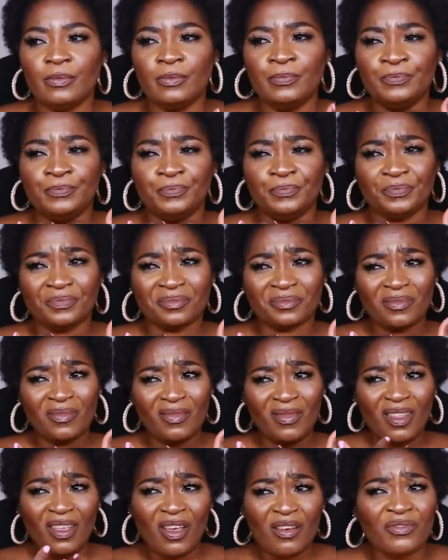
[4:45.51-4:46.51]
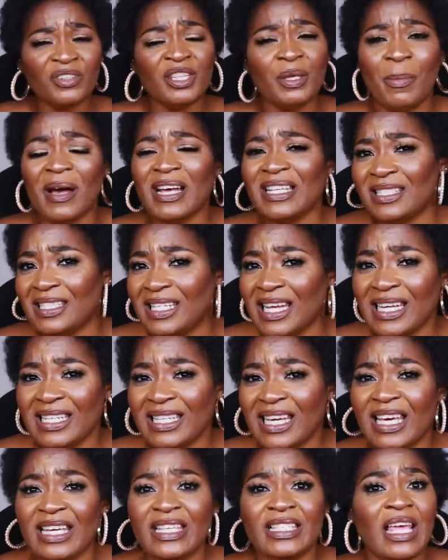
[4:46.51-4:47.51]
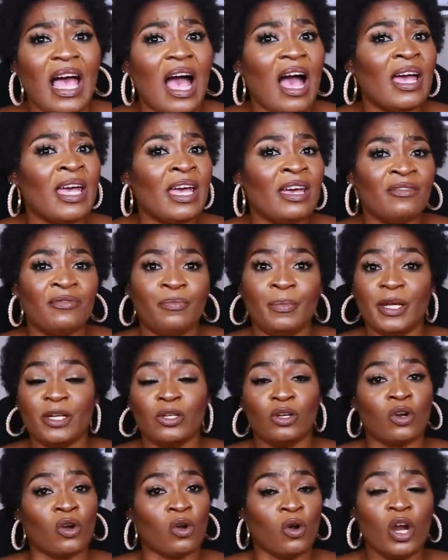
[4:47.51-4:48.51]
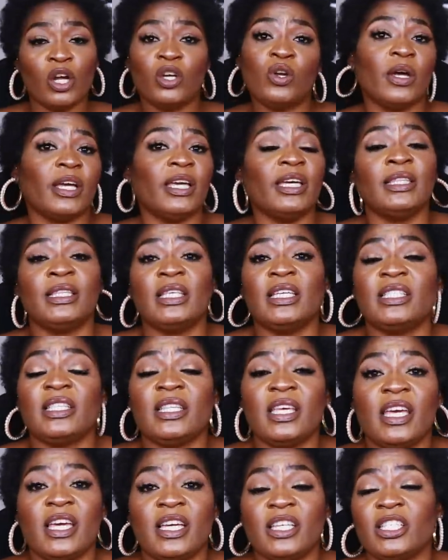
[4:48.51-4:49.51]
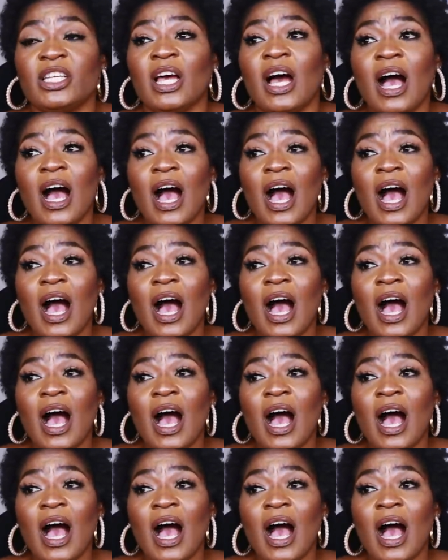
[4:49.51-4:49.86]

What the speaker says: for the past 10 years I have been raw dogging this ish.